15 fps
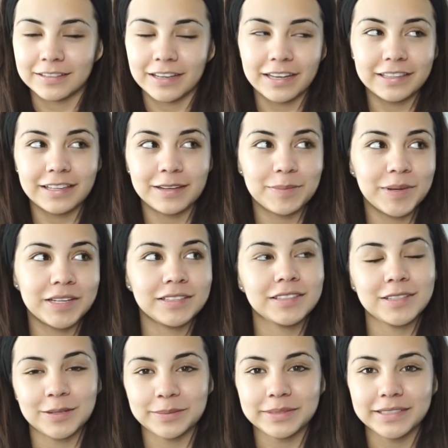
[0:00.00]
And that makes
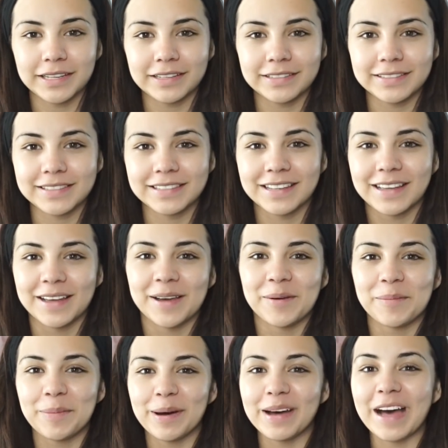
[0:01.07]
no sense.
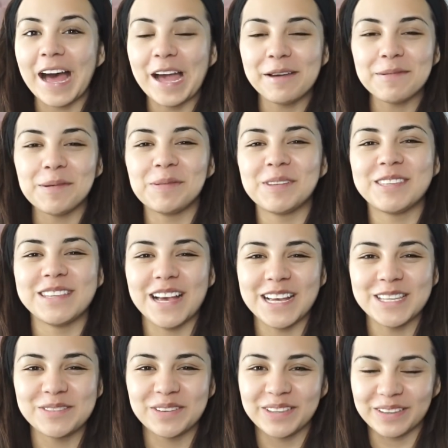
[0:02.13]
But I'm
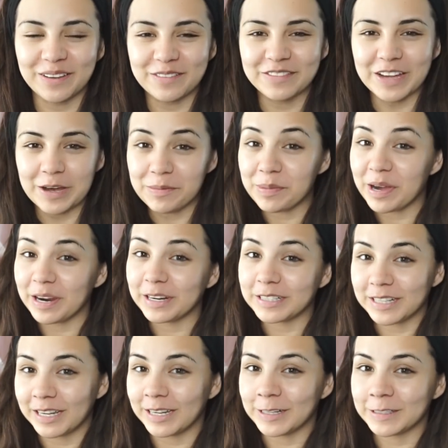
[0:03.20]
obsessed with Vampire
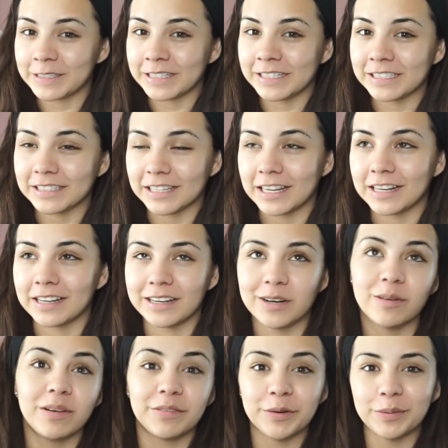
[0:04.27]
Diaries and I
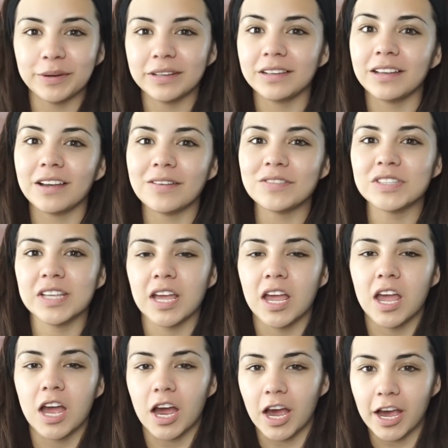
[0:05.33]
know everyone loves
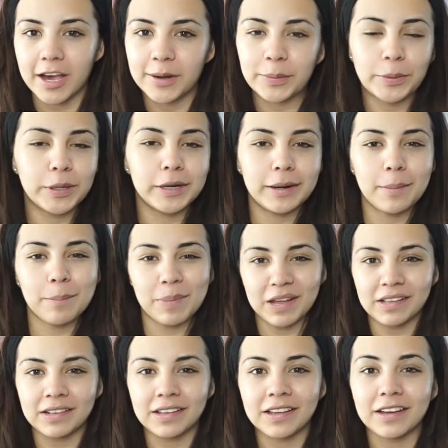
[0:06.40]
Edward and
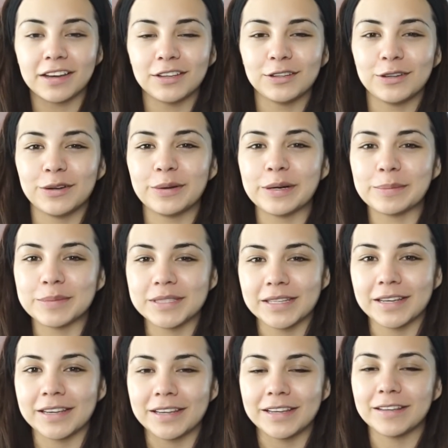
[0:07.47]
Bella, you know what I'm
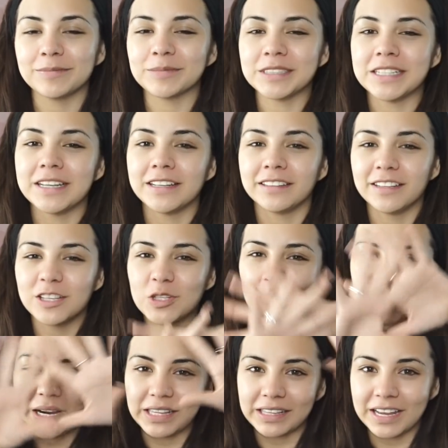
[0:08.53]
saying. The
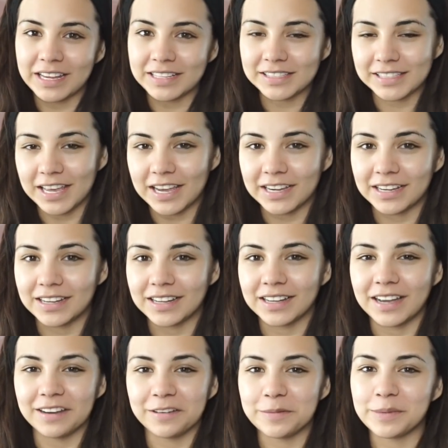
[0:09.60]
Twilight Saga,
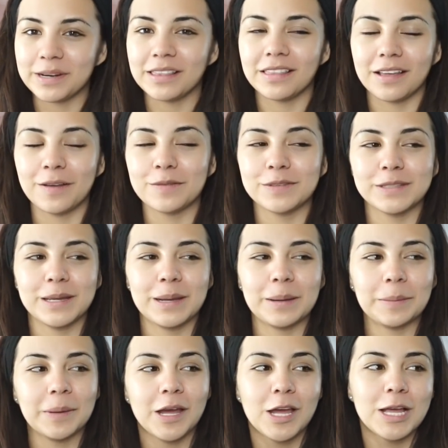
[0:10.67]
everybody loves
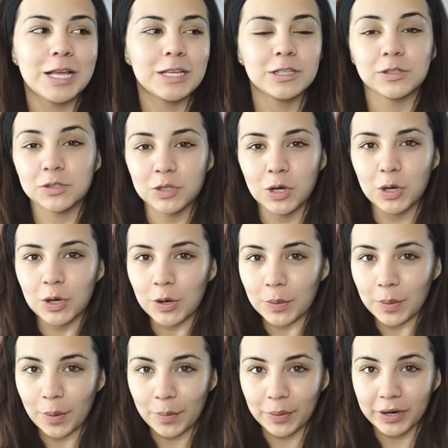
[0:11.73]
them.
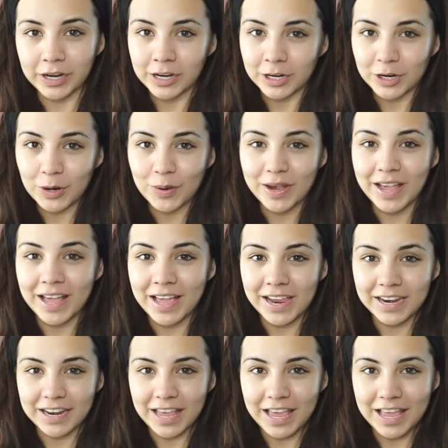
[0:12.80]
So we're gonna go
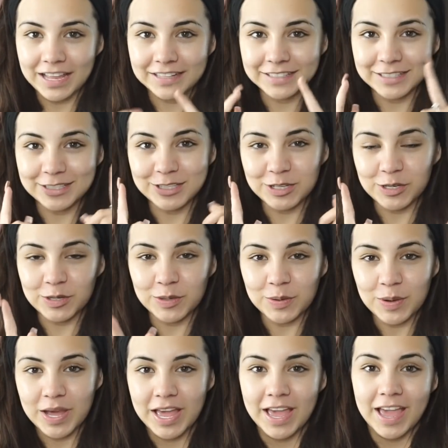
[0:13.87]
ahead and
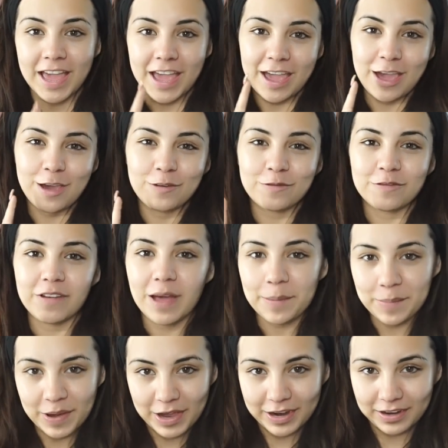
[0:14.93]
do a
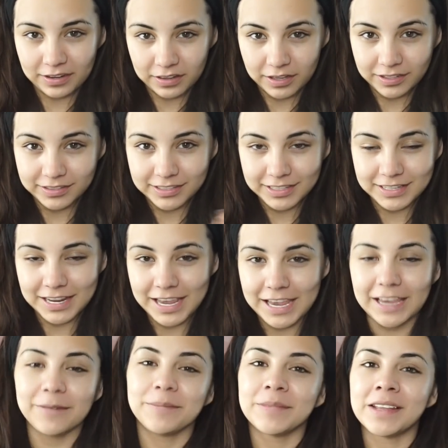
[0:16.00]
vampire look
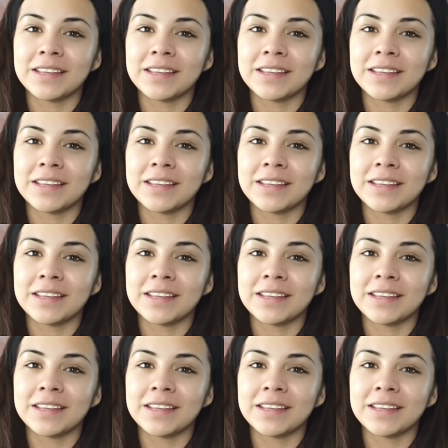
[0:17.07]
today.